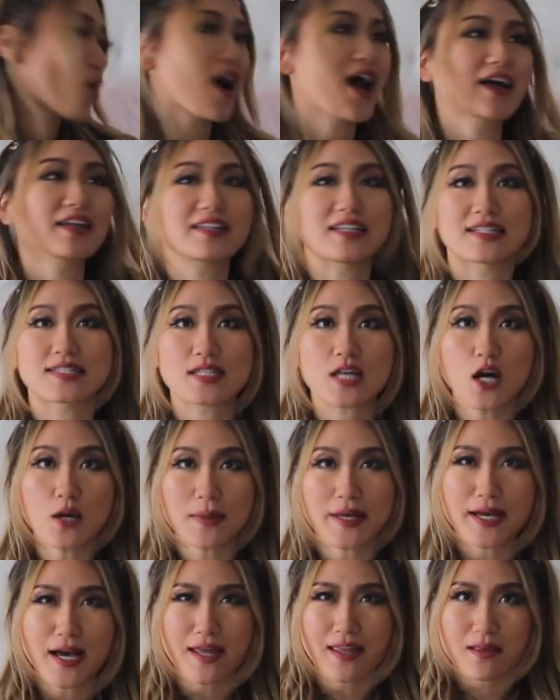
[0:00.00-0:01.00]
one is, oh
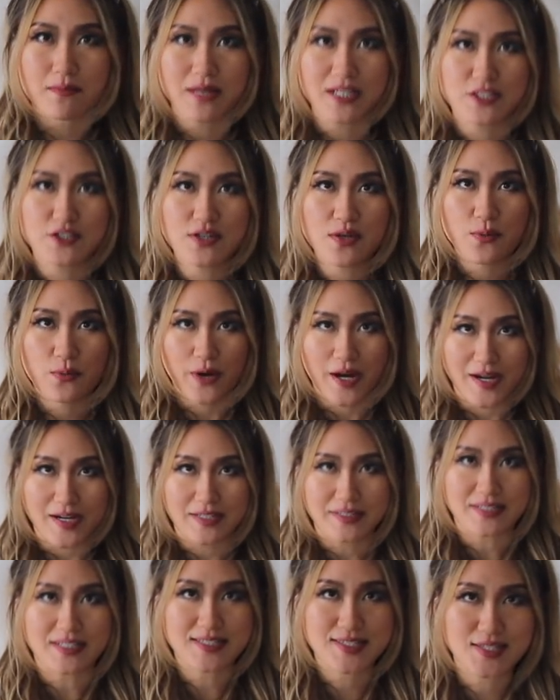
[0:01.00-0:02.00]
my god, I'm actually
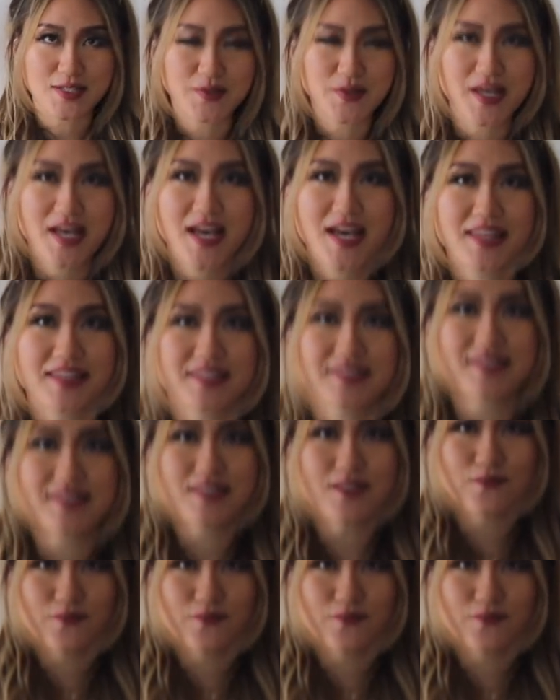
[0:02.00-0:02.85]
wearing this. So this is